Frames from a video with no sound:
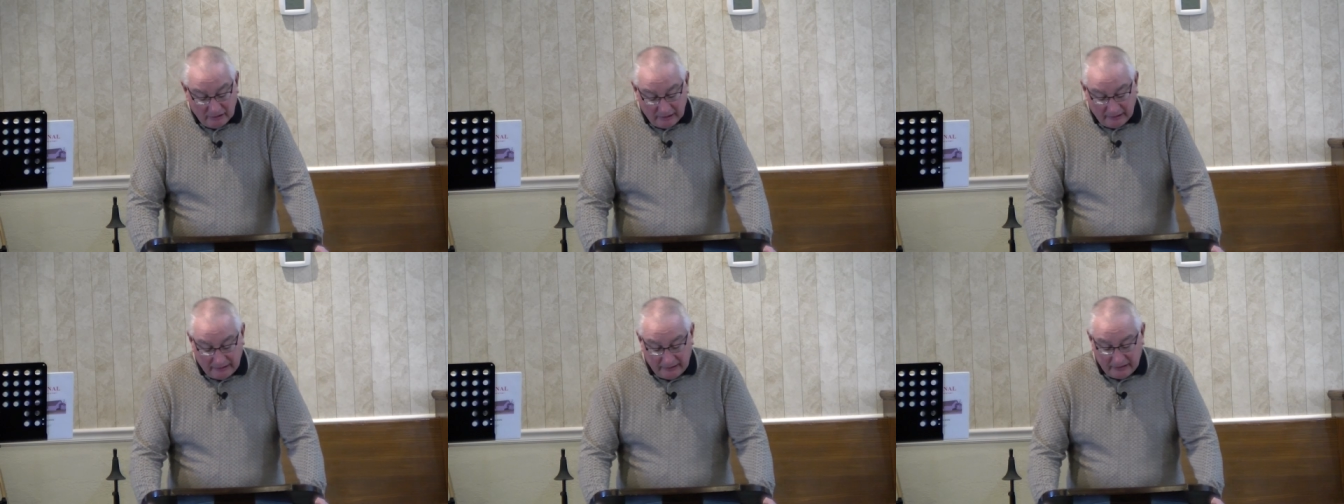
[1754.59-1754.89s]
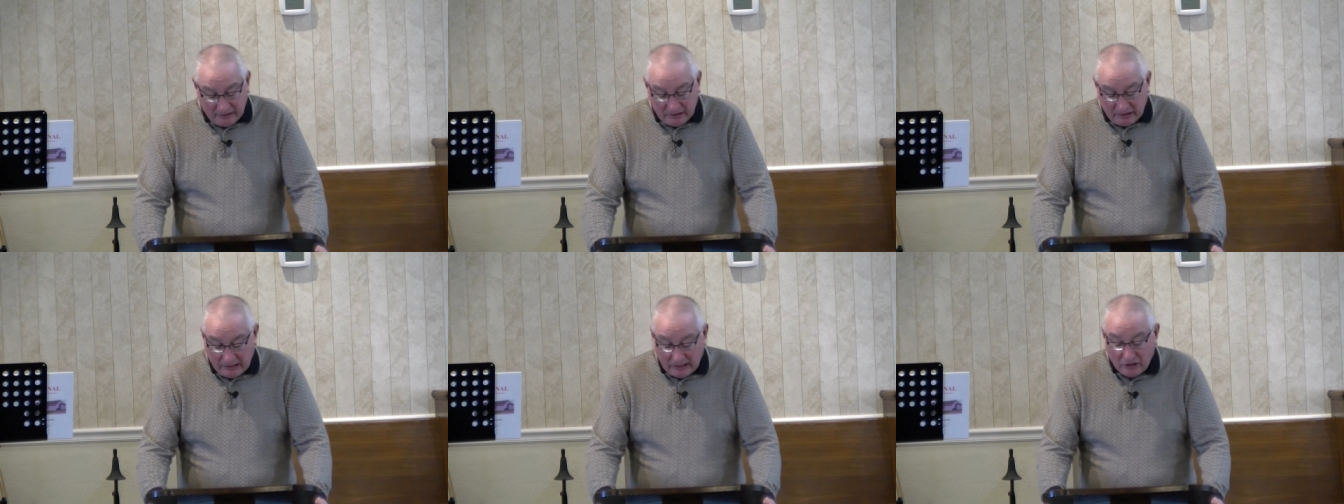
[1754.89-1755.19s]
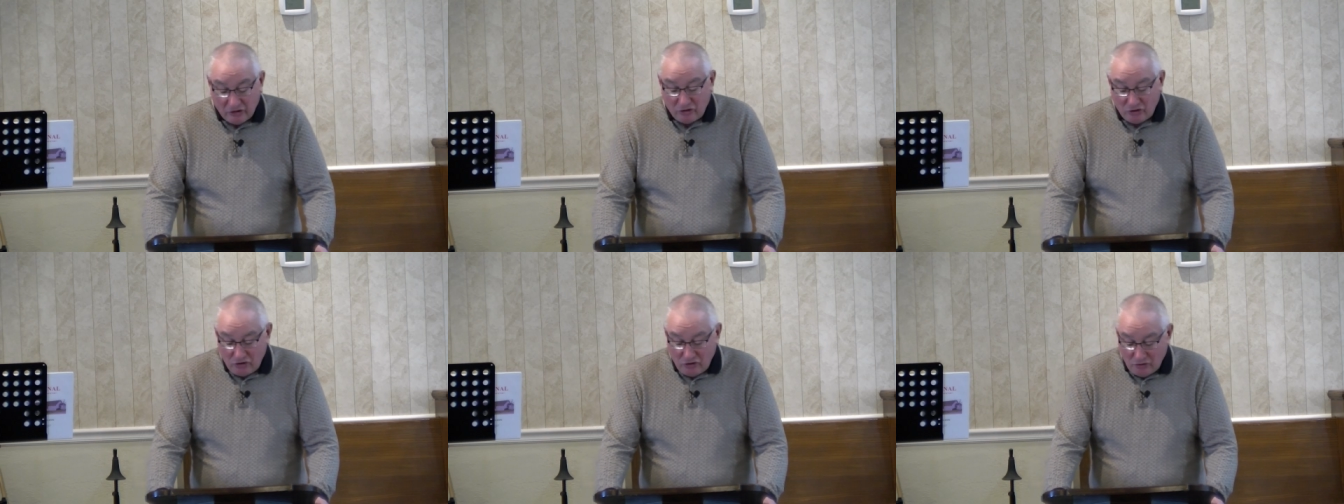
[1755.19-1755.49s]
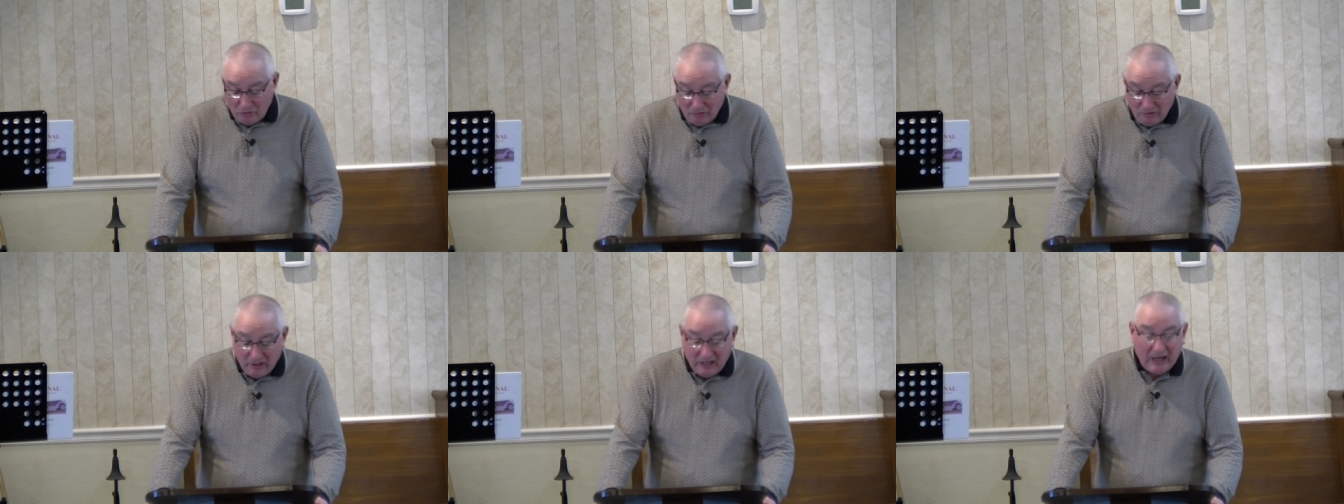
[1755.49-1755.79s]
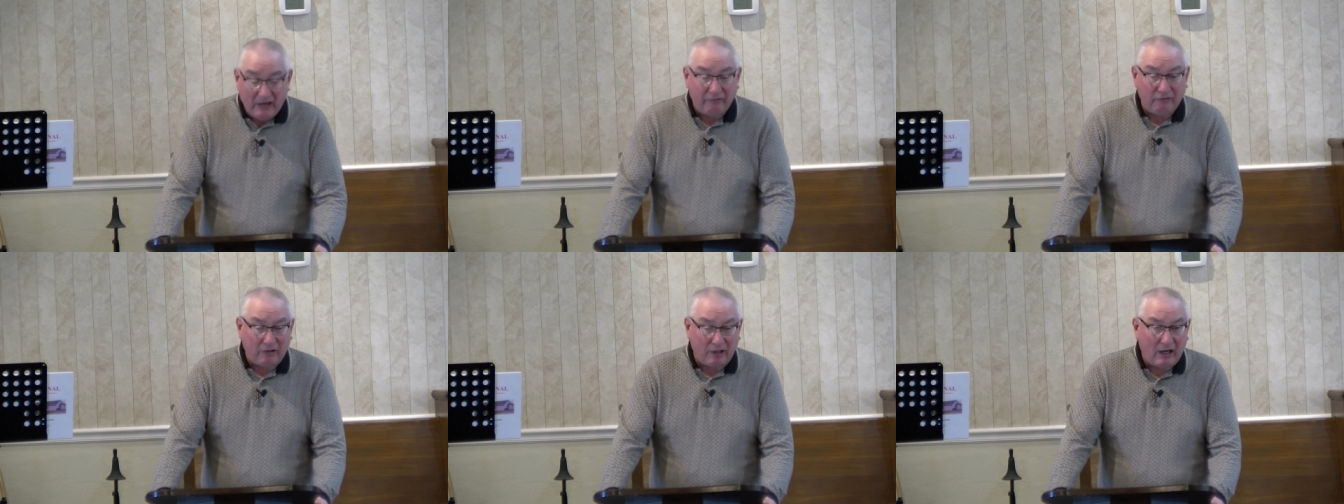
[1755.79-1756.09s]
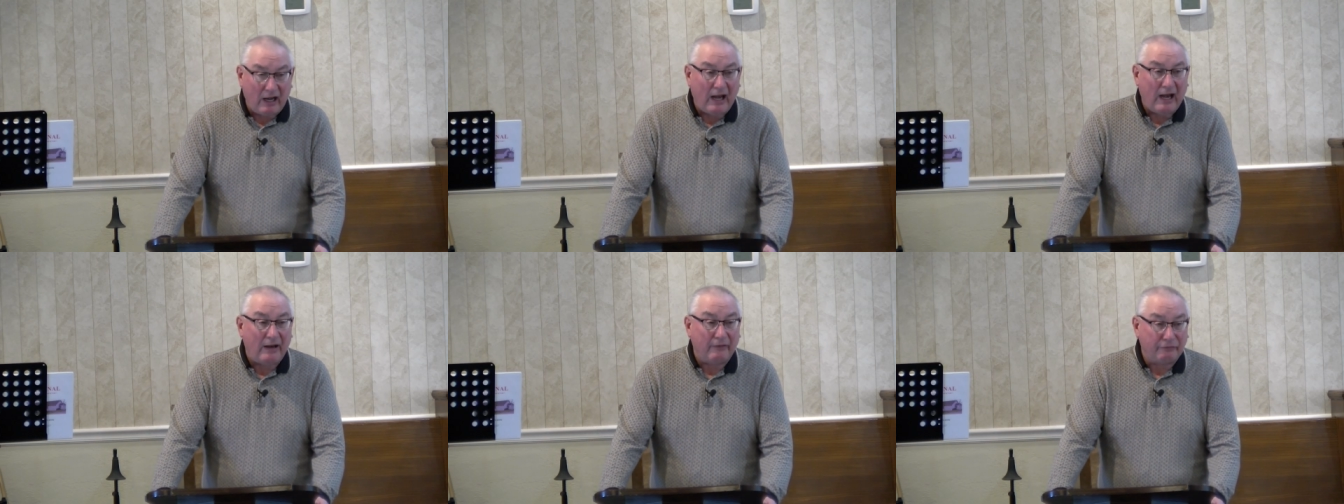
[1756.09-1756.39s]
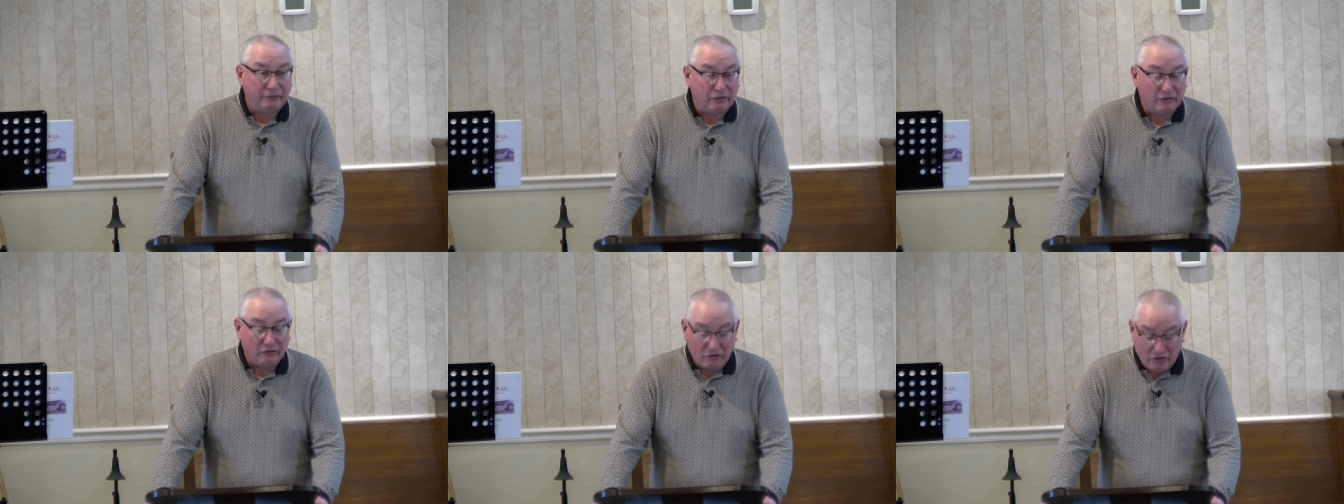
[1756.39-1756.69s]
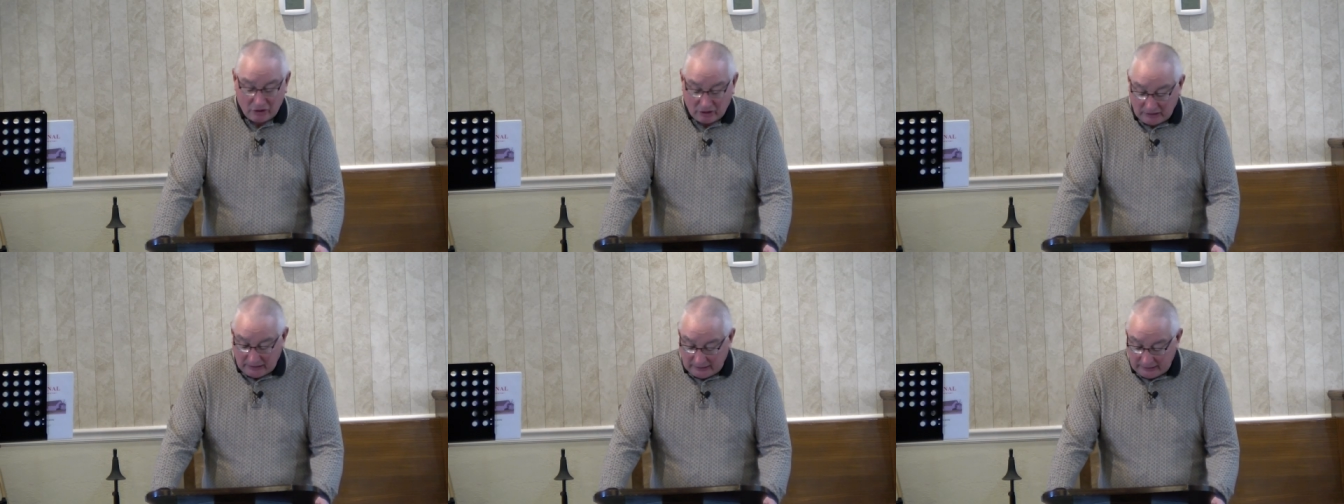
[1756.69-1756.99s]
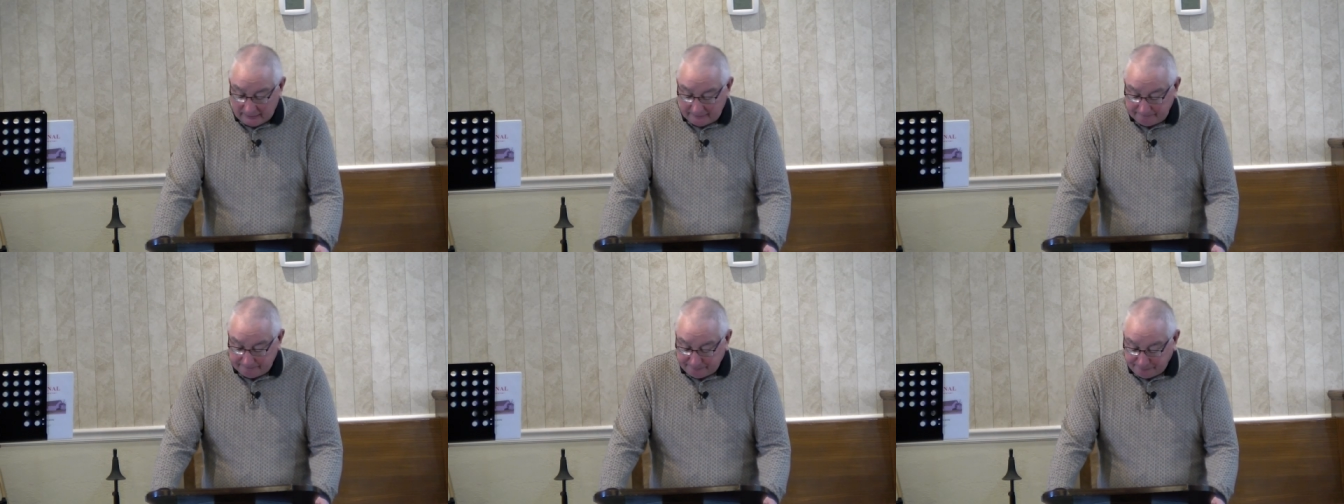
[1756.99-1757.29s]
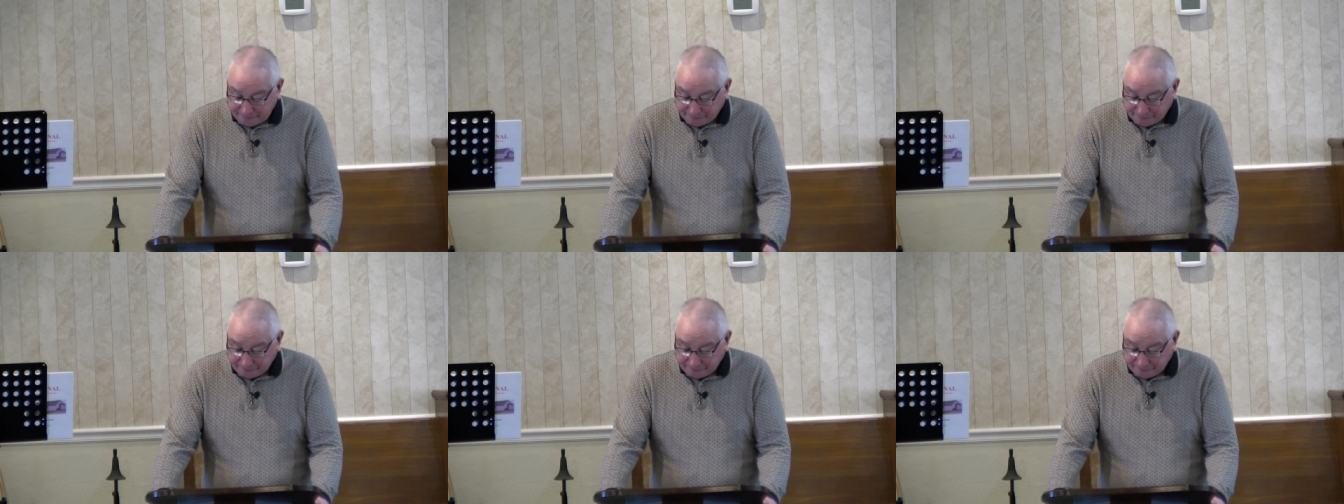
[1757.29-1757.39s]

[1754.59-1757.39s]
and he says, "You never have to sin."